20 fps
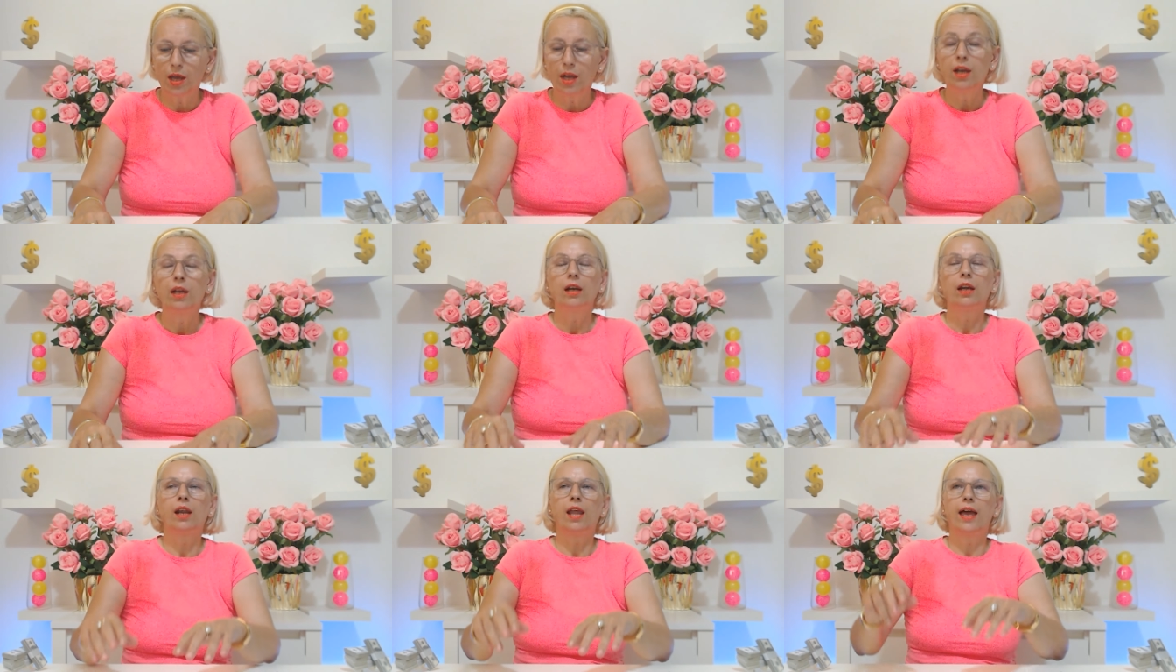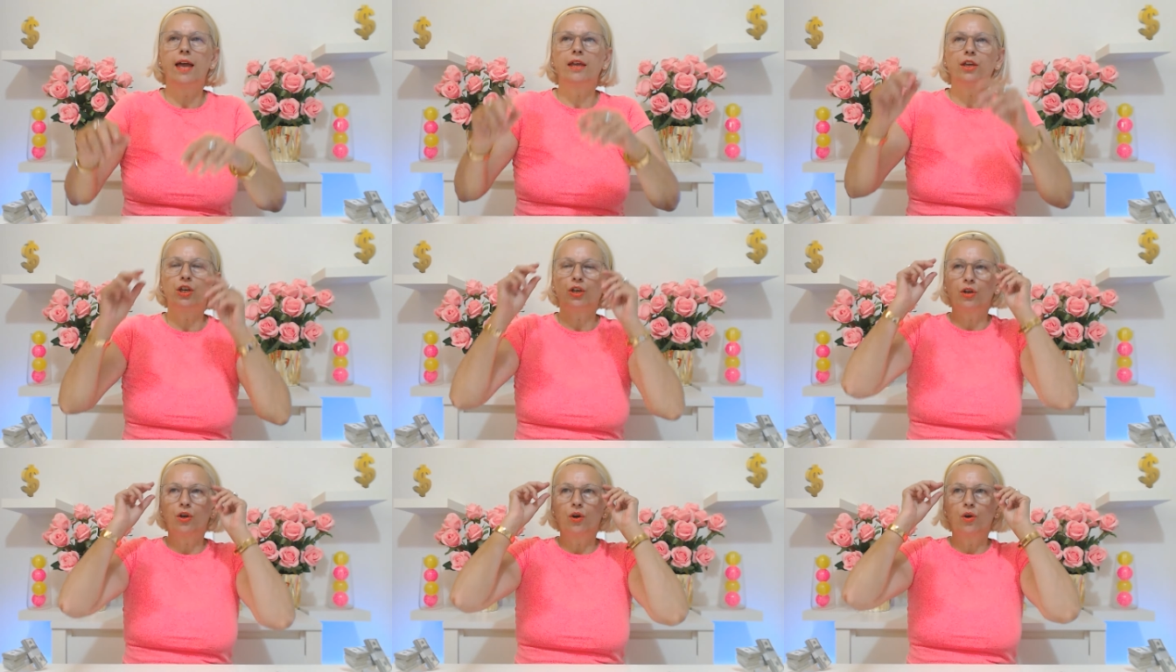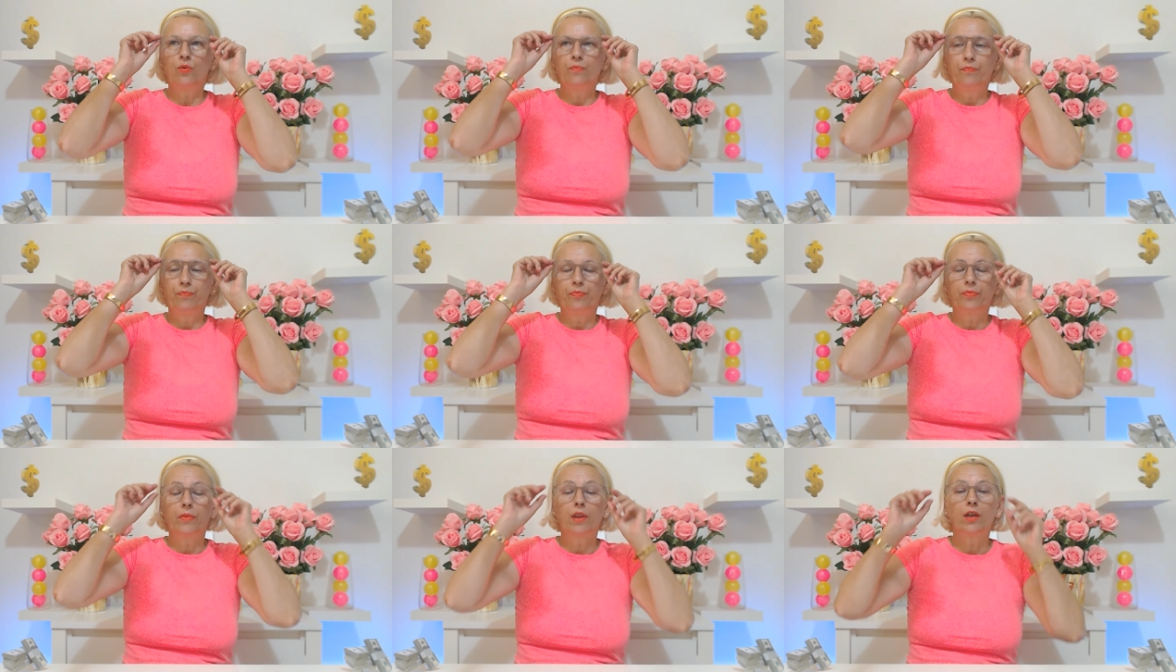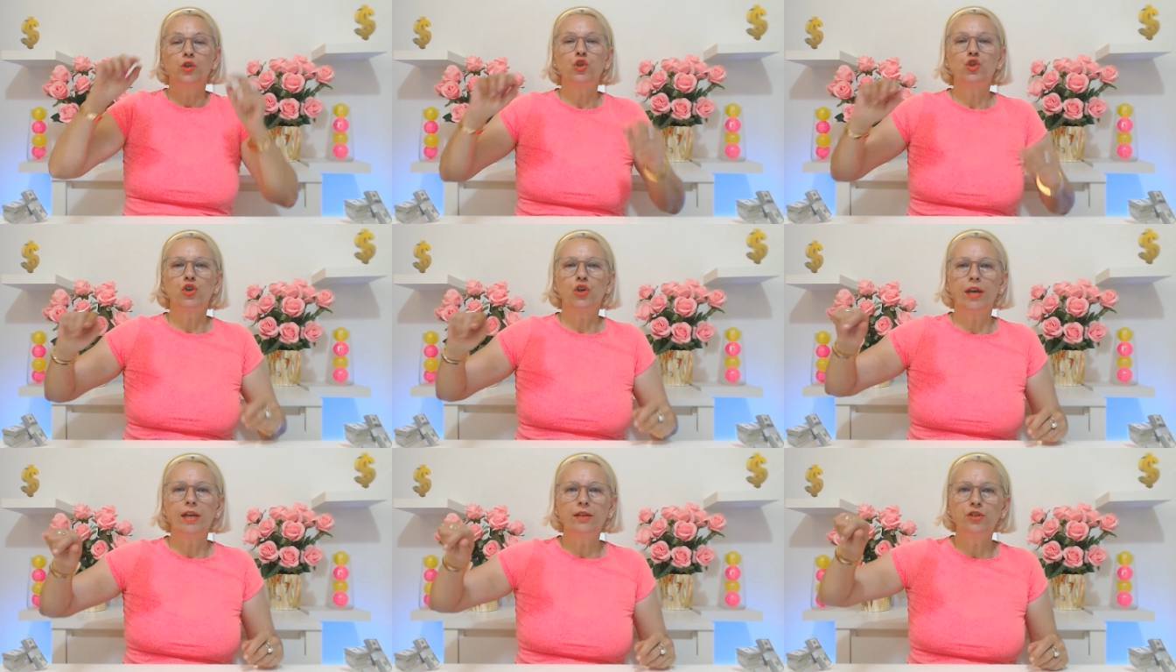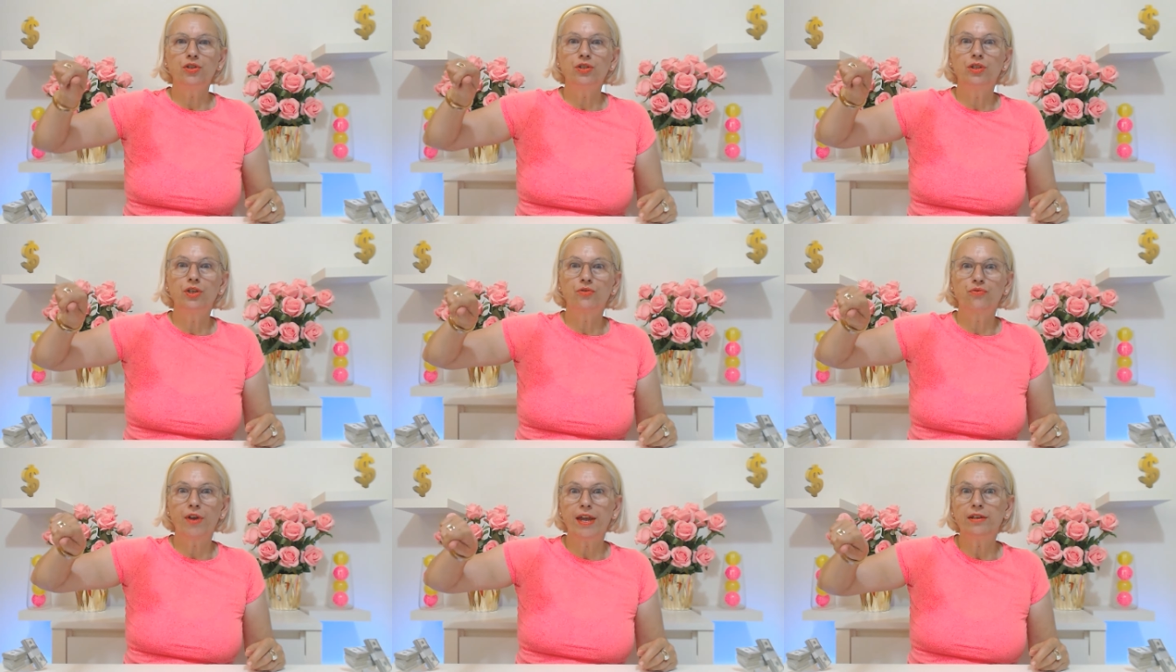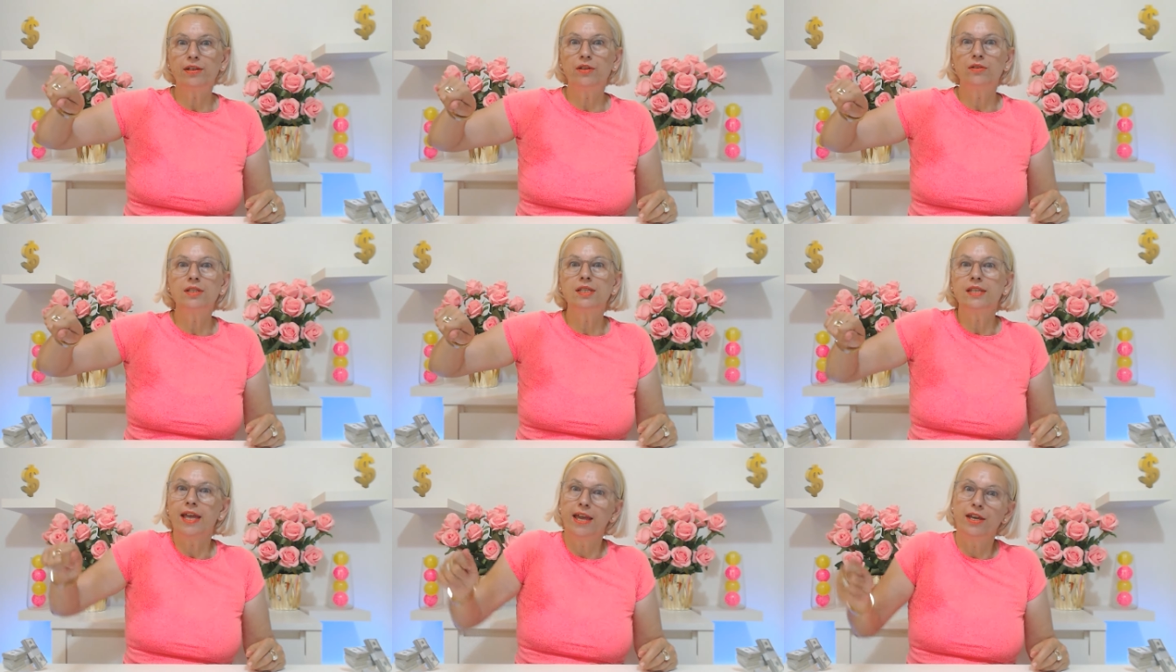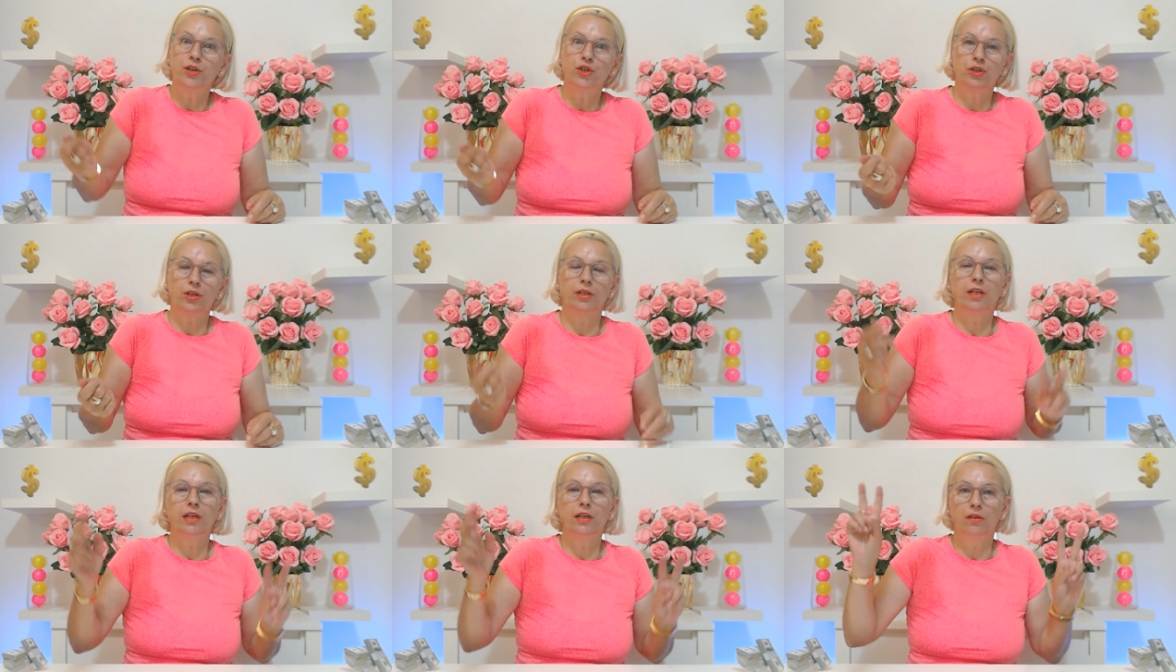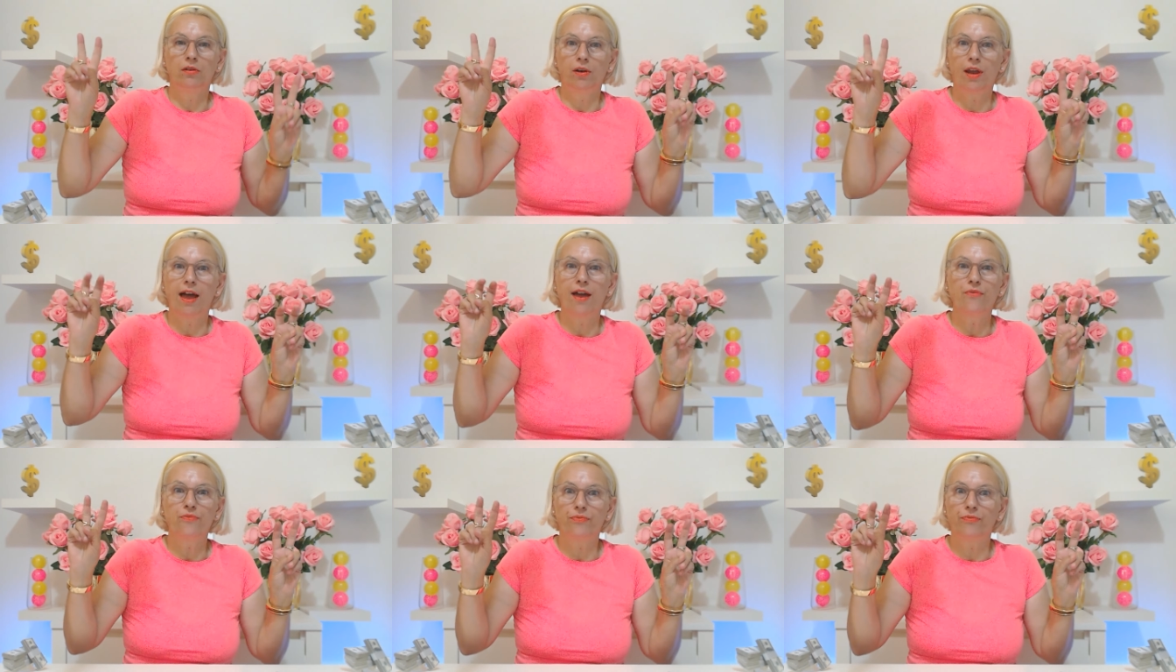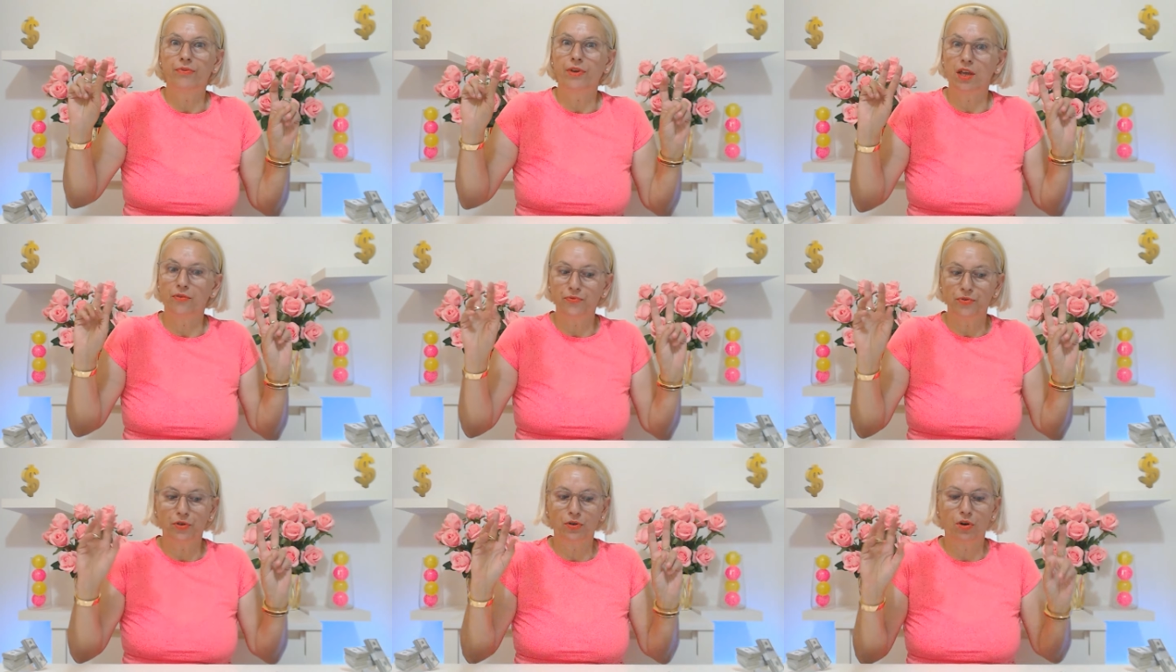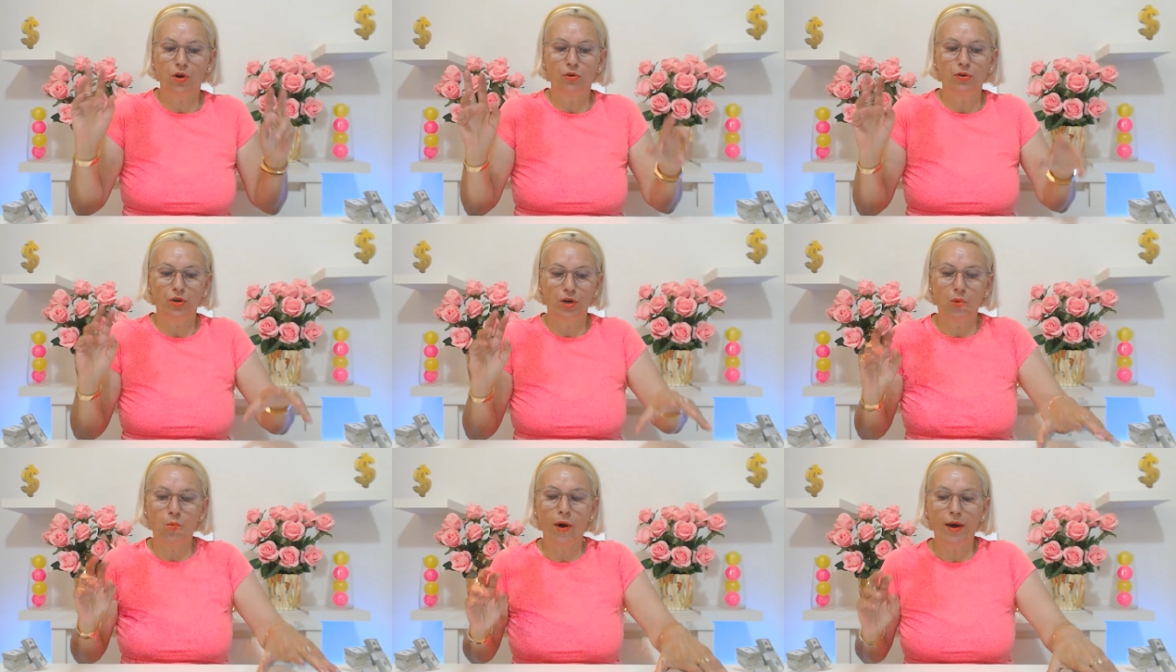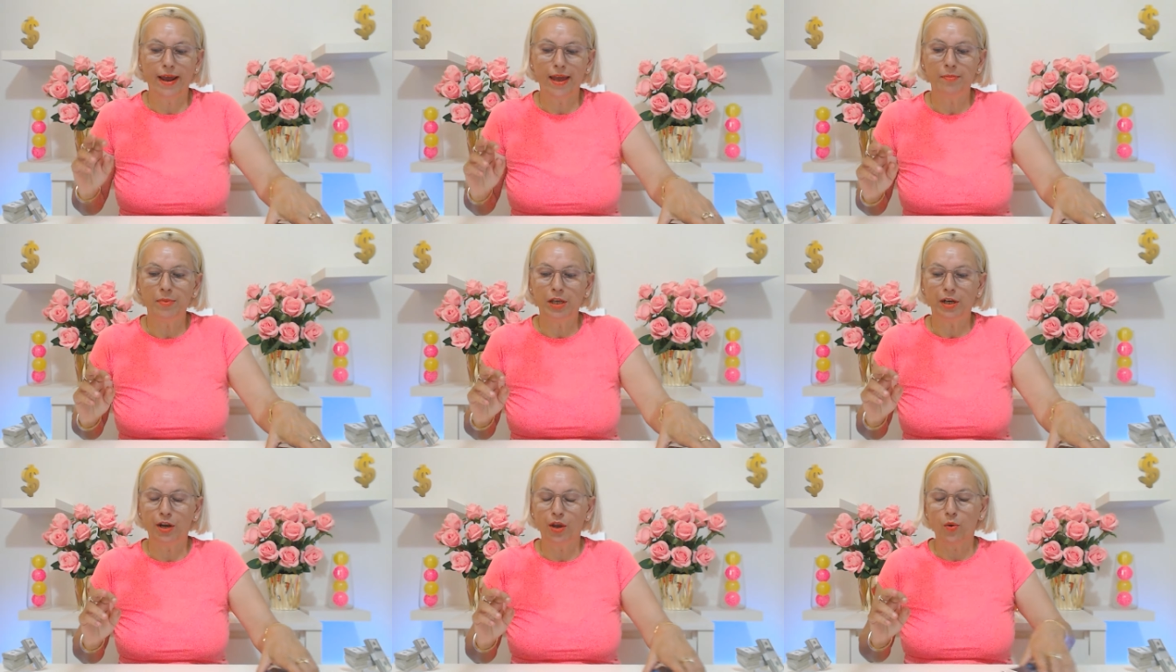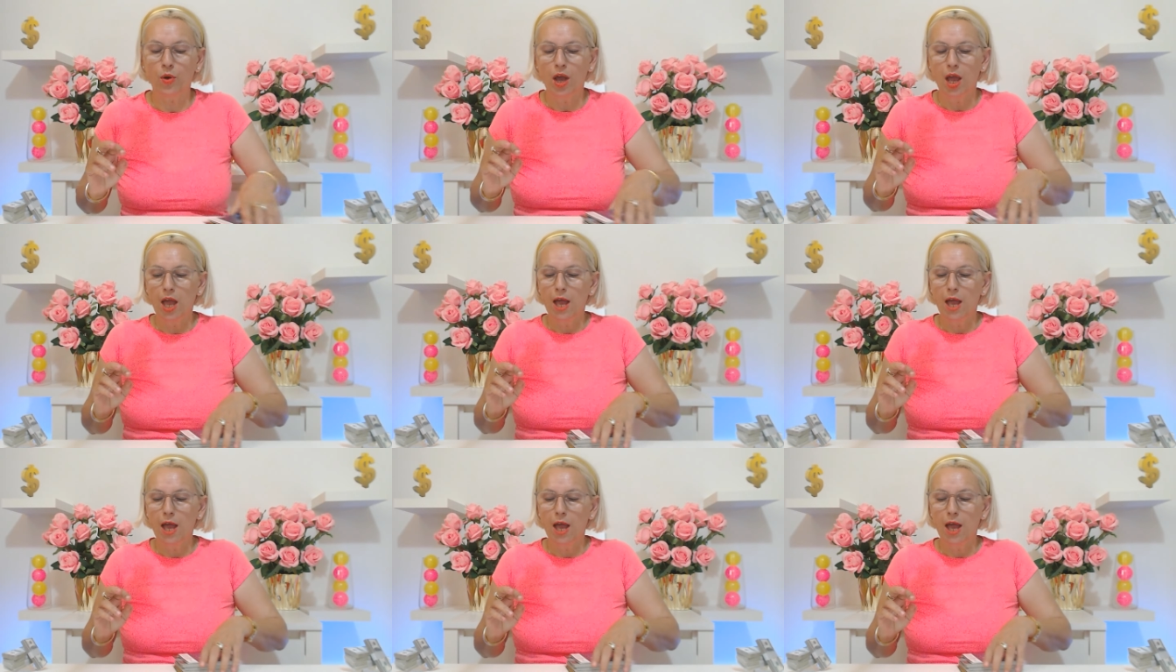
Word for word: like, you know, change the radio station in your life, if you know, you know what I mean, you know.